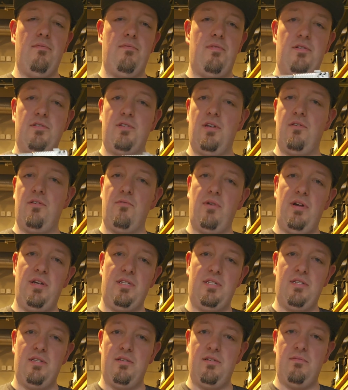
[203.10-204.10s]
there's other
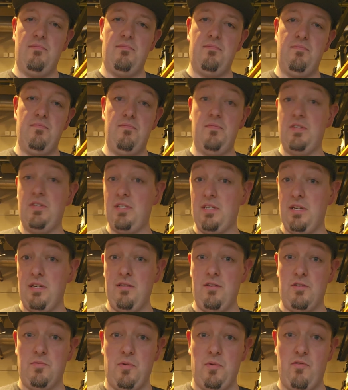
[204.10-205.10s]
ways to
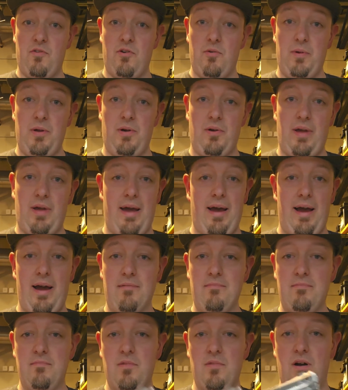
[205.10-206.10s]
skin this proverbial
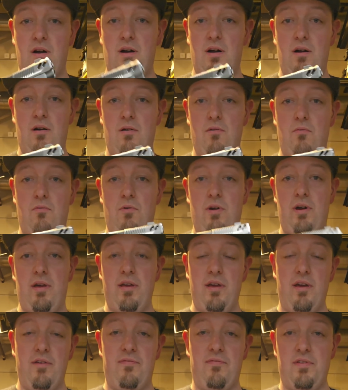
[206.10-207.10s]
cat. What
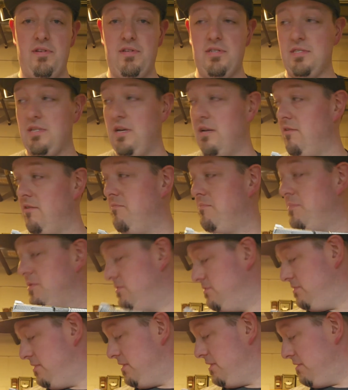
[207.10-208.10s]
if instead of
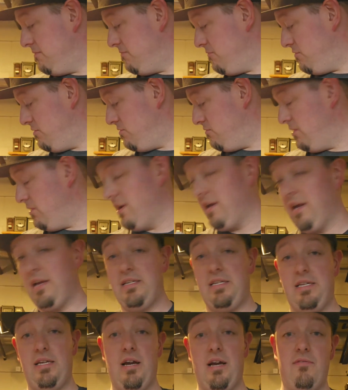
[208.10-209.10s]
building what
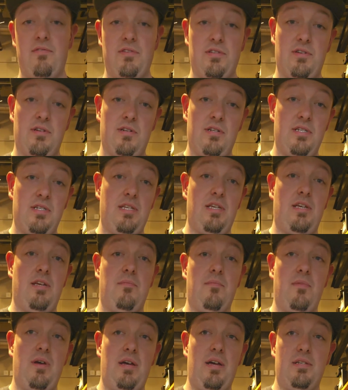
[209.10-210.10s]
ATF is going to
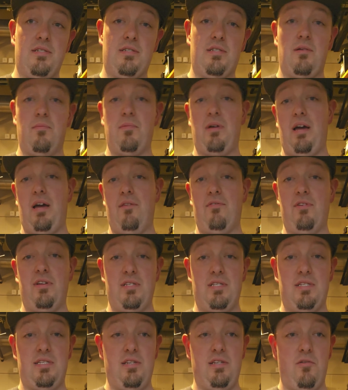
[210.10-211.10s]
deem as some kind of
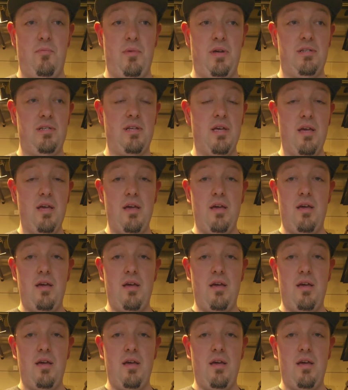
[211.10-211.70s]
concealment,